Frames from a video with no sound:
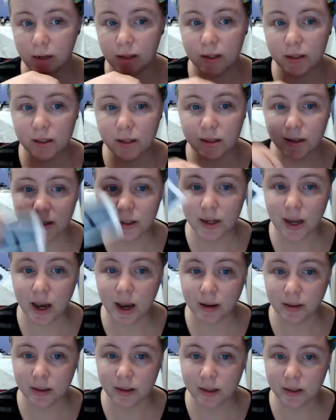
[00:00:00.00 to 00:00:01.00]
And this is a
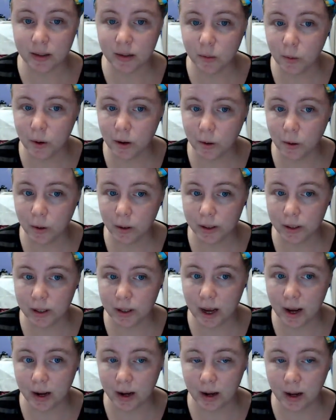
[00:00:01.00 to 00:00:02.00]
workhorse
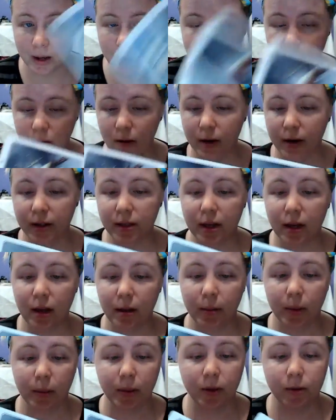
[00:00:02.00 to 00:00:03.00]
deck. I can already tell
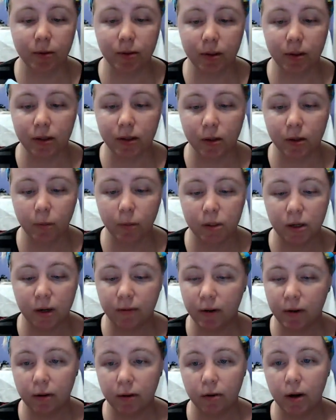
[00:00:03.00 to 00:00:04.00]
I'm going to be using this almost
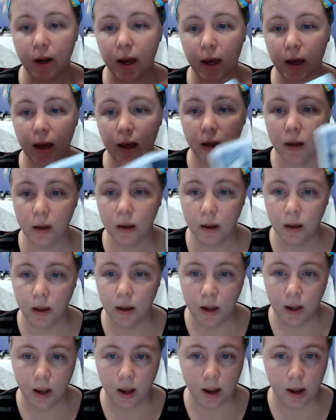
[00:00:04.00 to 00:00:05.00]
every other day.
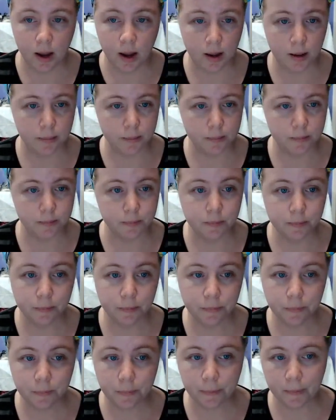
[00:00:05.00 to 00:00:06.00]

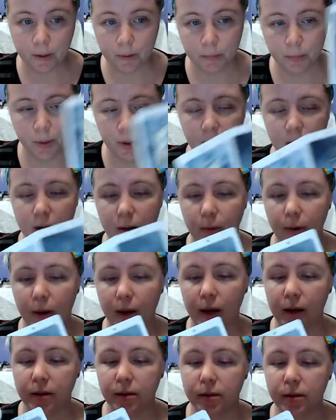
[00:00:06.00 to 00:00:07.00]
But
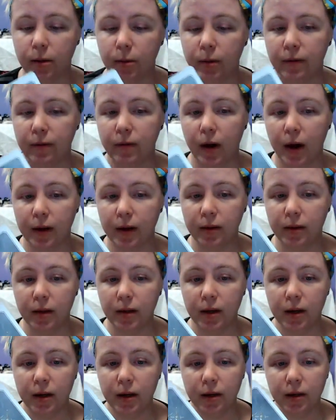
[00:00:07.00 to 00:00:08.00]
anyway, so we've
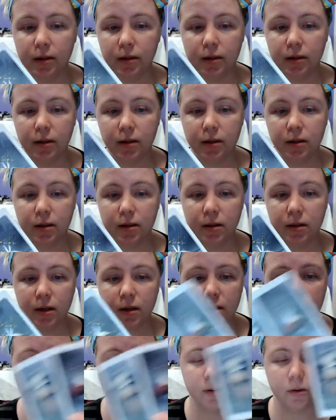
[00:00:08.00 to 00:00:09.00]
got the
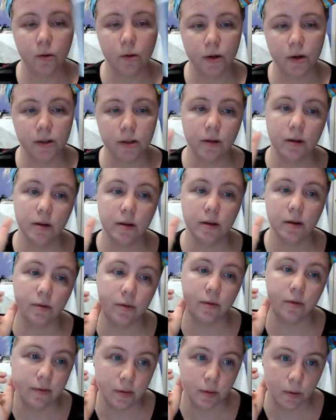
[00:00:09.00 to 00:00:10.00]
6 of Swords and the
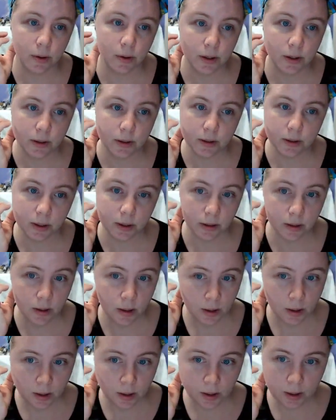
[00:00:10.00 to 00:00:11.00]
3 of Swords,
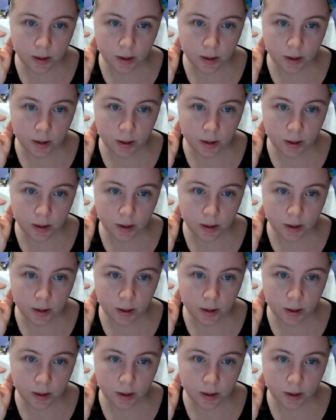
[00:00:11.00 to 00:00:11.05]
and